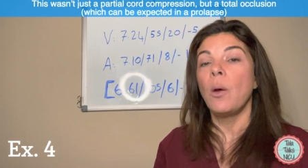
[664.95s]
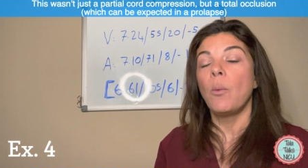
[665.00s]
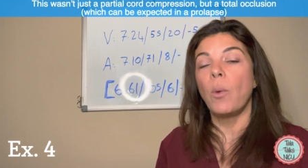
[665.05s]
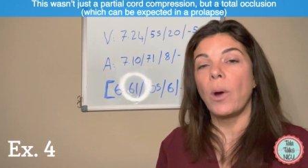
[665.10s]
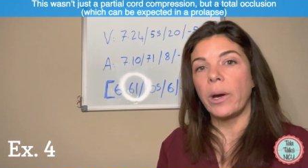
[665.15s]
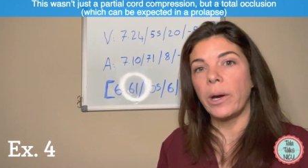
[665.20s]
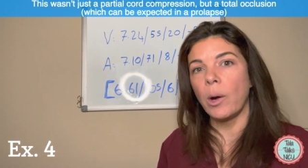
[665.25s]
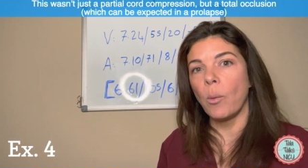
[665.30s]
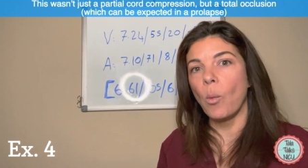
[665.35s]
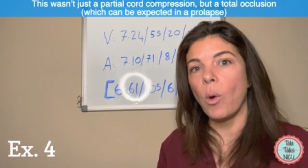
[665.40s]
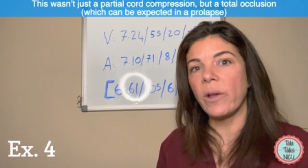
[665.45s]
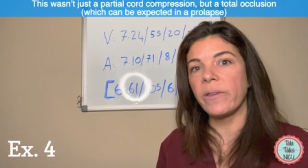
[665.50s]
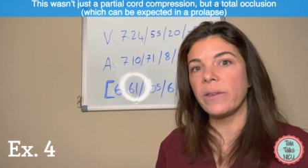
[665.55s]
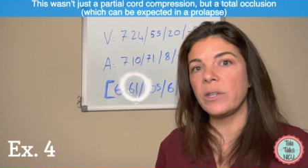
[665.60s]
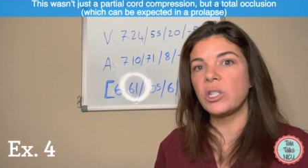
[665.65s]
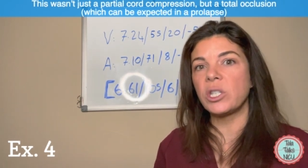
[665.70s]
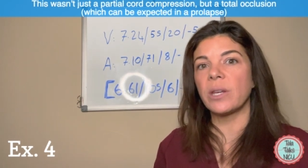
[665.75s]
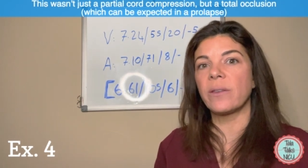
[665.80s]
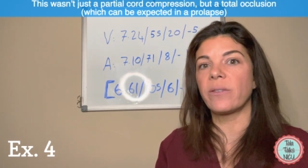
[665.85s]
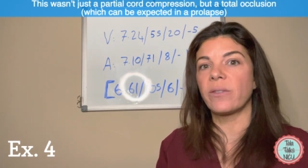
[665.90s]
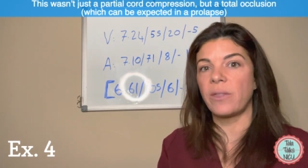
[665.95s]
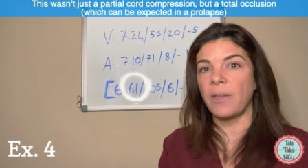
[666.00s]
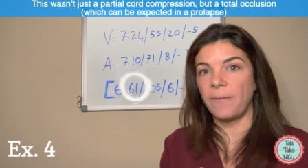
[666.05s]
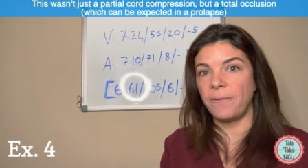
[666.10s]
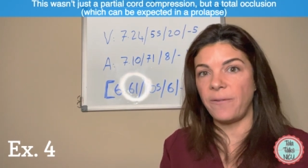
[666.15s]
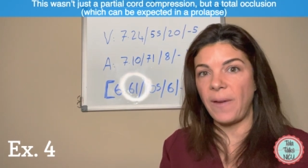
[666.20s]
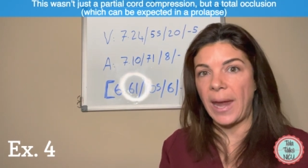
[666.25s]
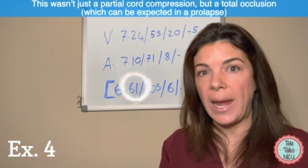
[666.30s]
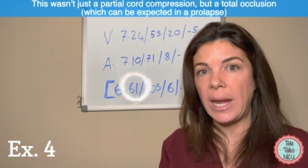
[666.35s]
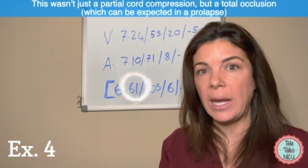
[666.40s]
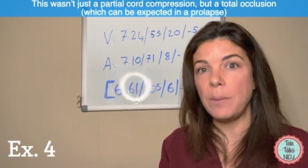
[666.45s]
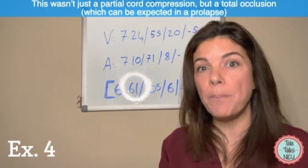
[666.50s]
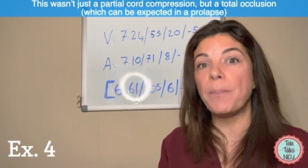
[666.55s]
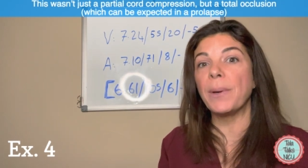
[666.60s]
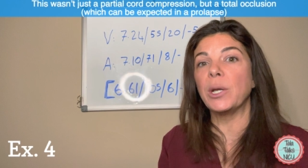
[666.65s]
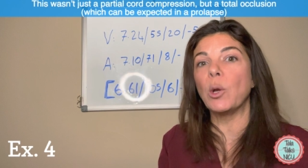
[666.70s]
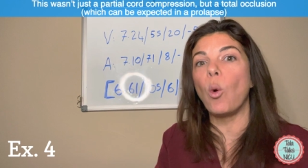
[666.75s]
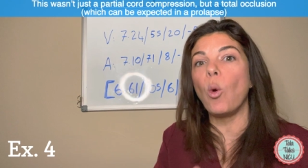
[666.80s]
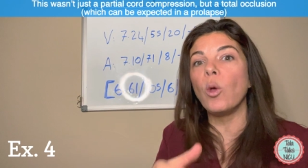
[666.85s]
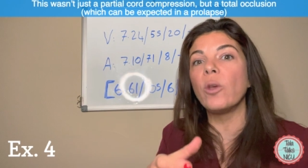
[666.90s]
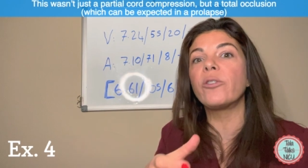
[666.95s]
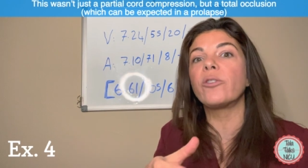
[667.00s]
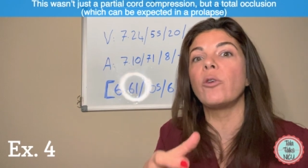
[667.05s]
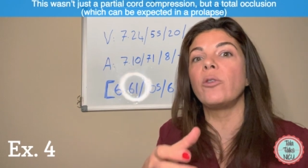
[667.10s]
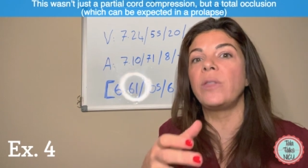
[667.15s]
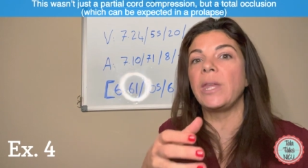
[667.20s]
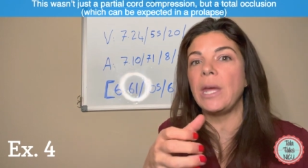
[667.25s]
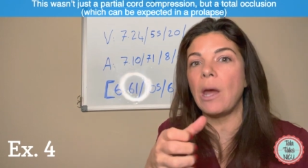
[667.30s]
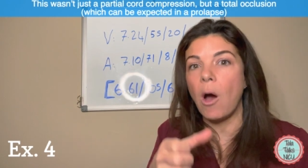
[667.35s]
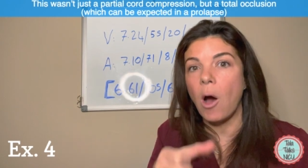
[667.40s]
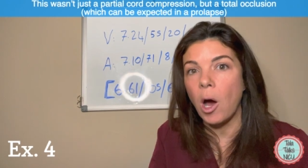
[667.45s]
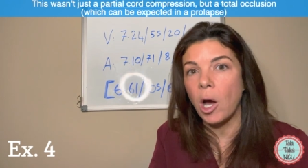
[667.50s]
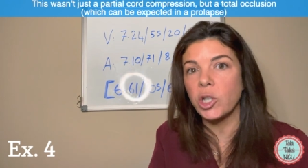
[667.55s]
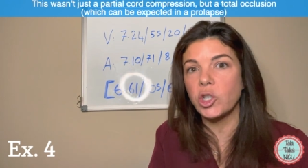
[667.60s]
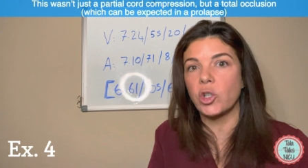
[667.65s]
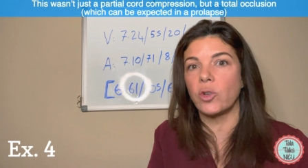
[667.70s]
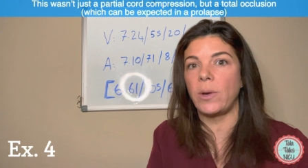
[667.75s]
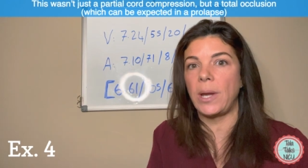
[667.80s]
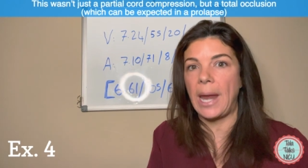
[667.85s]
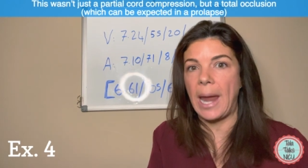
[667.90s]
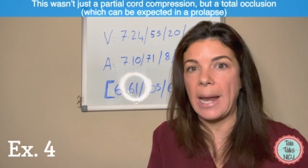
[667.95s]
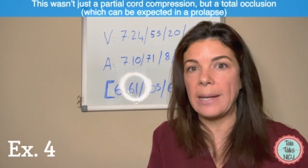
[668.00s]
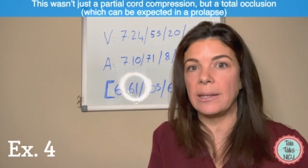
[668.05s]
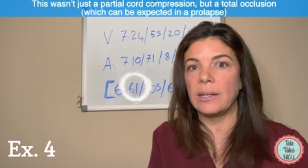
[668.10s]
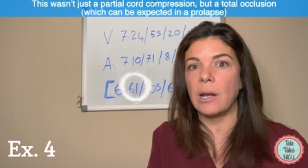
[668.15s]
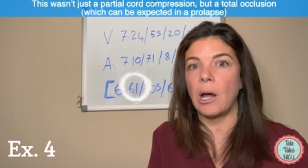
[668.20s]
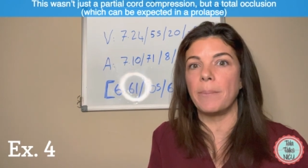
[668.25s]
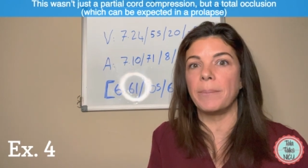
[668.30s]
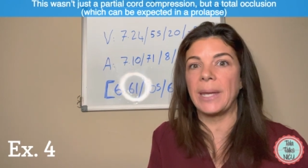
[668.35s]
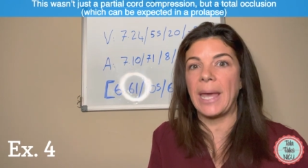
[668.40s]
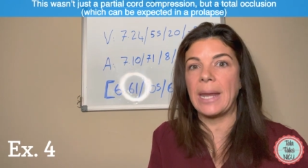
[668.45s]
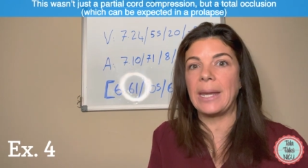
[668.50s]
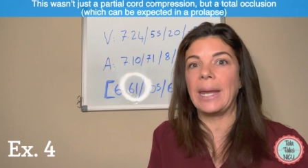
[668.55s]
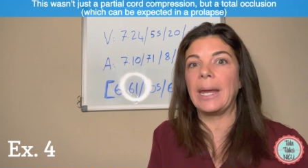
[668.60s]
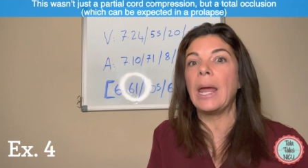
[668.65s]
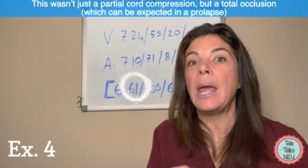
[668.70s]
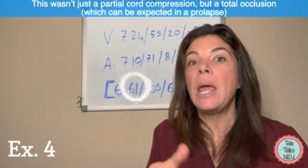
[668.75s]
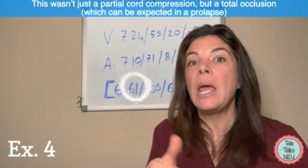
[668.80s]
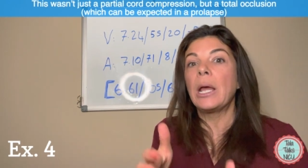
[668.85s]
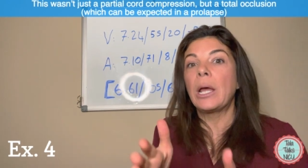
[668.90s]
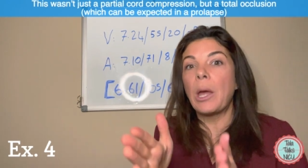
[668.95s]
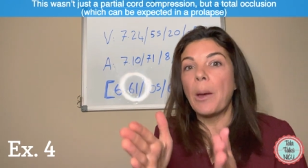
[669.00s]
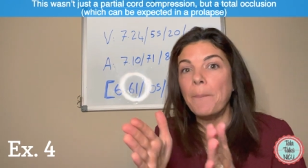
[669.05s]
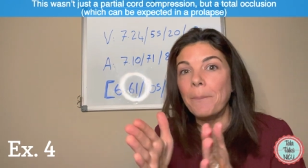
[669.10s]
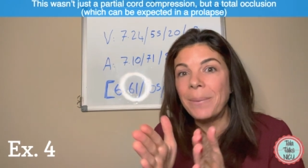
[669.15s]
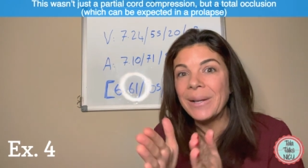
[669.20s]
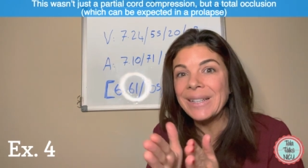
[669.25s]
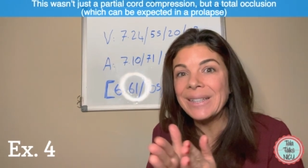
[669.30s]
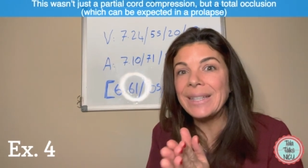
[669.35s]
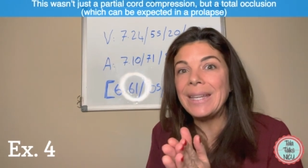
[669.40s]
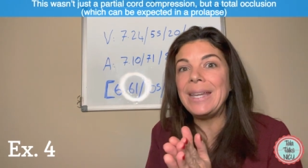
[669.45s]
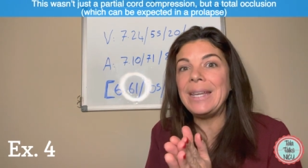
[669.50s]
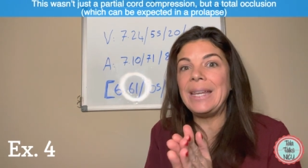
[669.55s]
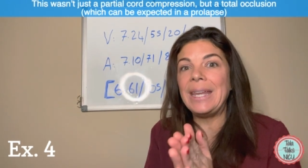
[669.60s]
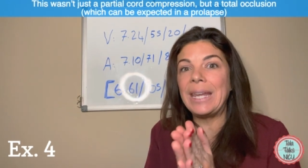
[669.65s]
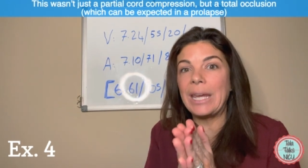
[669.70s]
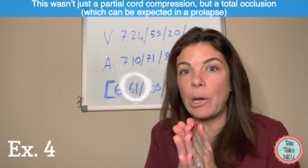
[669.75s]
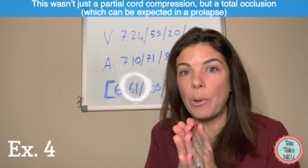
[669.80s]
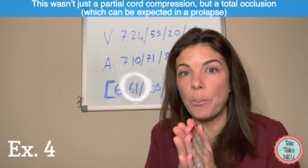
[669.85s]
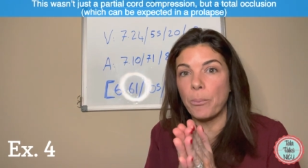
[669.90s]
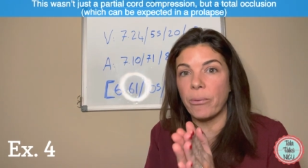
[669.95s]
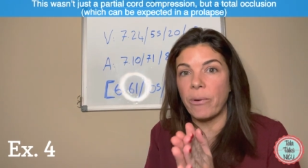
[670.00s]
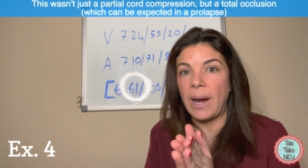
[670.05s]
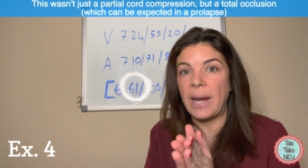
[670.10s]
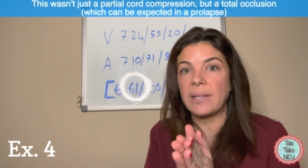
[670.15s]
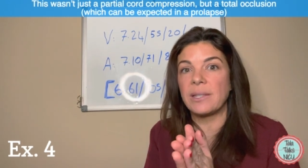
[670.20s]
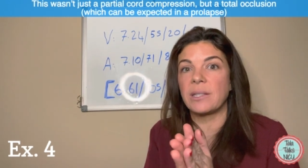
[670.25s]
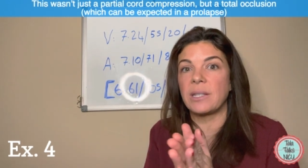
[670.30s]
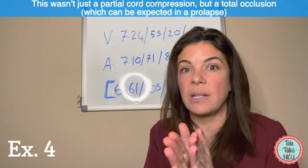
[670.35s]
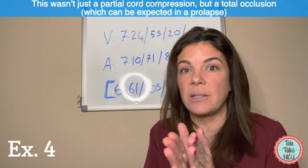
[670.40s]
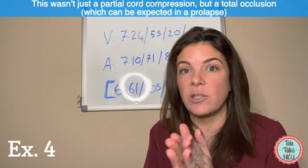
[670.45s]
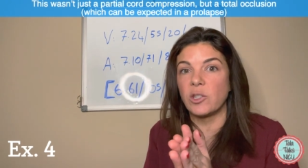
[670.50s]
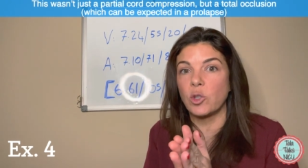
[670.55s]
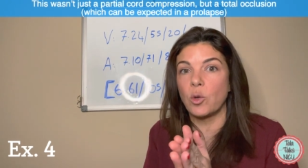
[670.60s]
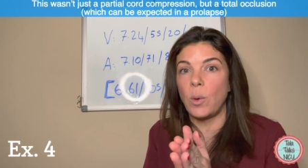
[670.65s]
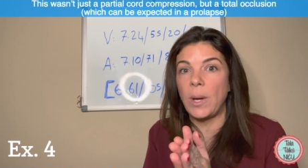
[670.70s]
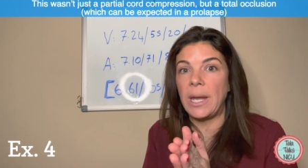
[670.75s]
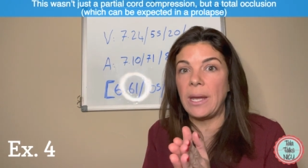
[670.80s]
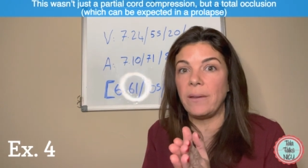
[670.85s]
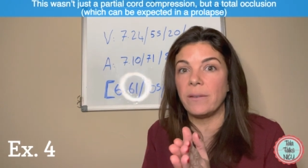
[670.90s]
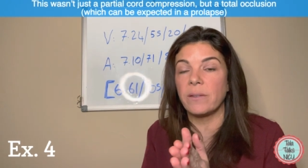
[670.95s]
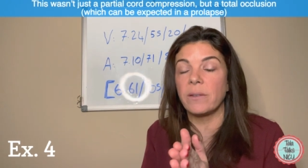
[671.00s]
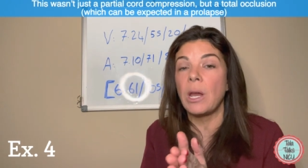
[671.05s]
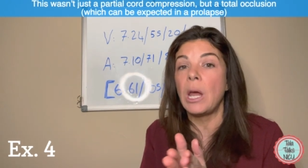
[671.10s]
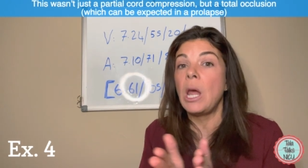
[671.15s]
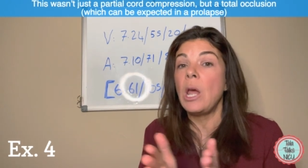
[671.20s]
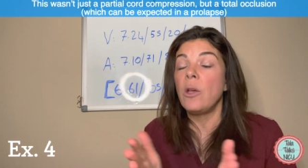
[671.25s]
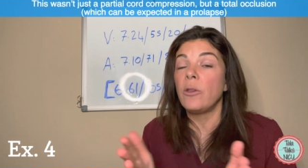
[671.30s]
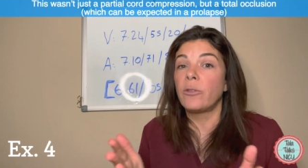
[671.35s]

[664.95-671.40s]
where it wasn't just the vein, but also the artery ended up getting completely compressed and squeezed.